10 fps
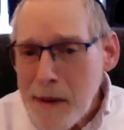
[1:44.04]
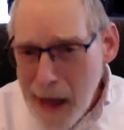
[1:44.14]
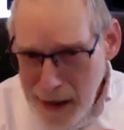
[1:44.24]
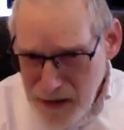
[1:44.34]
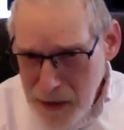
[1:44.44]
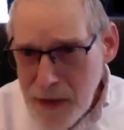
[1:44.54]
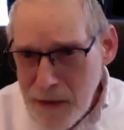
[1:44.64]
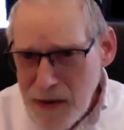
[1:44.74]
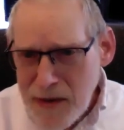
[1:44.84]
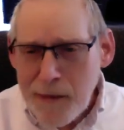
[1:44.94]
Oxford
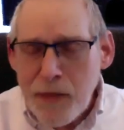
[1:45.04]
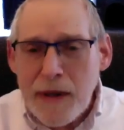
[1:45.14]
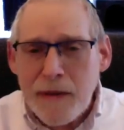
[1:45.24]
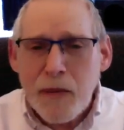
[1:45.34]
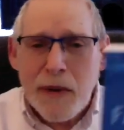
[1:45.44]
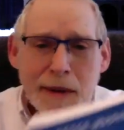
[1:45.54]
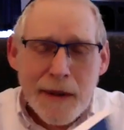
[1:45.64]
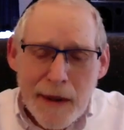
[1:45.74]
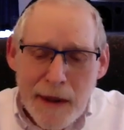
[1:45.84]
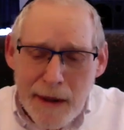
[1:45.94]
University Press book,
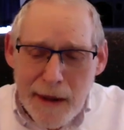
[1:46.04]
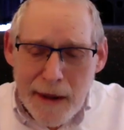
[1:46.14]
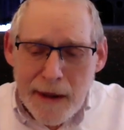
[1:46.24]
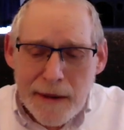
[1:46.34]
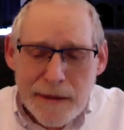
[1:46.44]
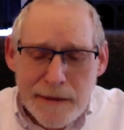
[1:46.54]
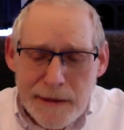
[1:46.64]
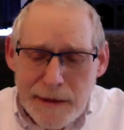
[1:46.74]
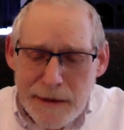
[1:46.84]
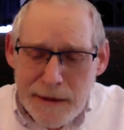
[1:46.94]
I
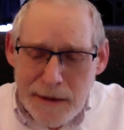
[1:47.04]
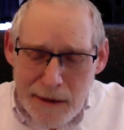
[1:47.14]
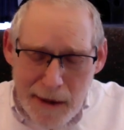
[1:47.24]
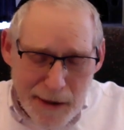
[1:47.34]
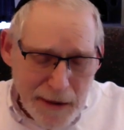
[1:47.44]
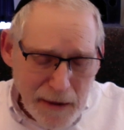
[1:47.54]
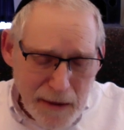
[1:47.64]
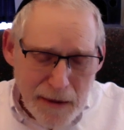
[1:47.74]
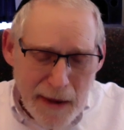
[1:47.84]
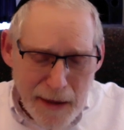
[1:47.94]
think
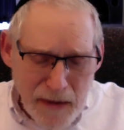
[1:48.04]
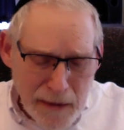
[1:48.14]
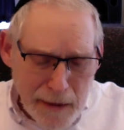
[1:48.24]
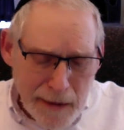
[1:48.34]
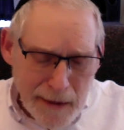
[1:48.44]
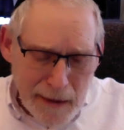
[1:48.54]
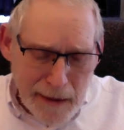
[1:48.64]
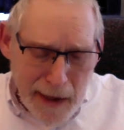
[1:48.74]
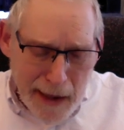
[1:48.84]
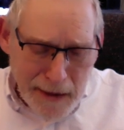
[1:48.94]

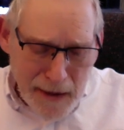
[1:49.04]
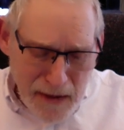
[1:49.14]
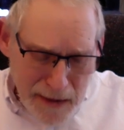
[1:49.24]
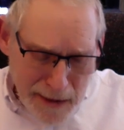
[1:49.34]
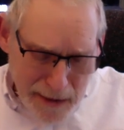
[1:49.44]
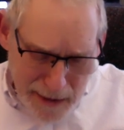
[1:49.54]
2019,